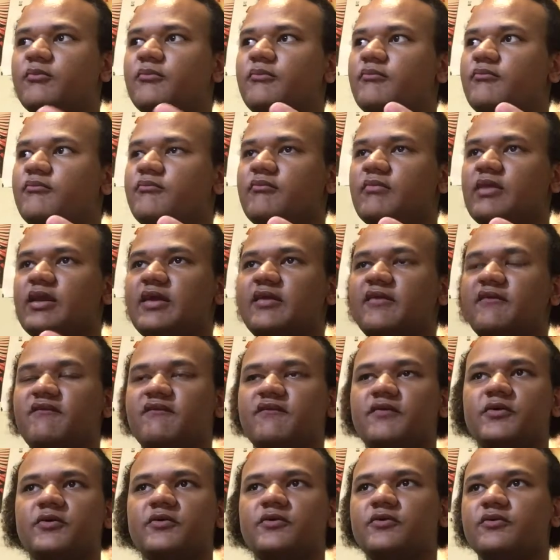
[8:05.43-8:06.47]
many
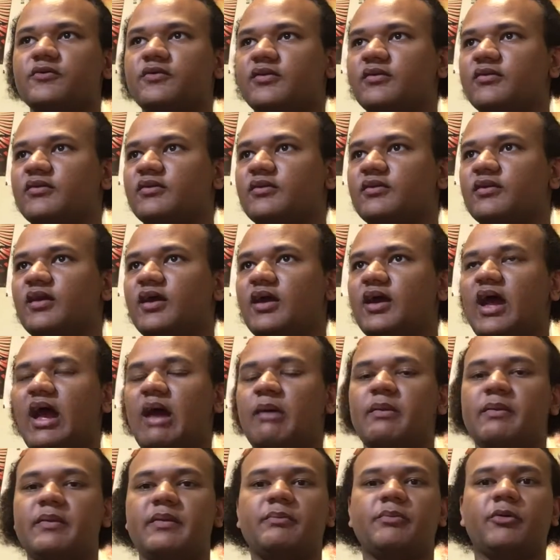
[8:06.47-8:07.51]
foods and how
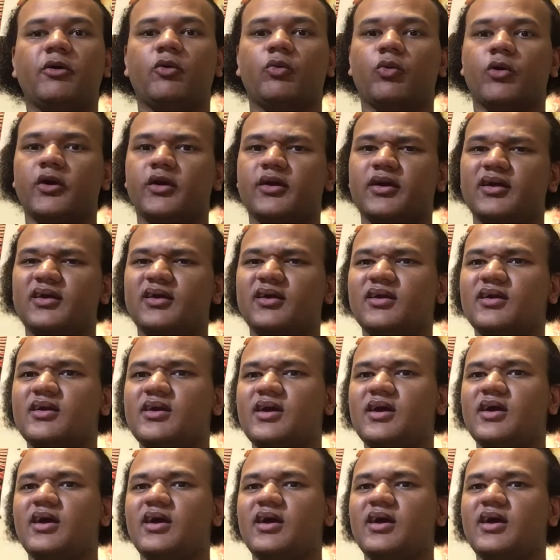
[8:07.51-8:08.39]
many people are working.